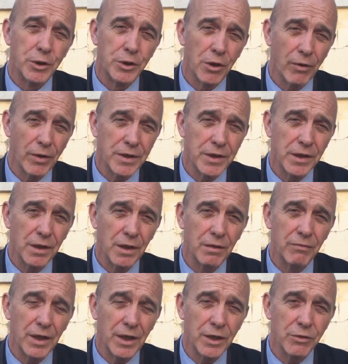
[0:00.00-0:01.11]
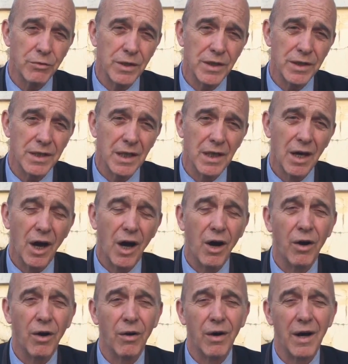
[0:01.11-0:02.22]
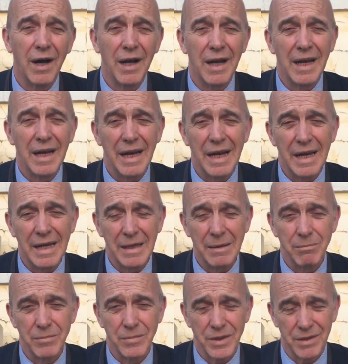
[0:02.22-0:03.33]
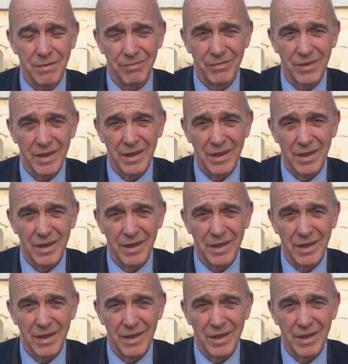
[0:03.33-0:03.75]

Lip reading: The majority of injuries are limbs,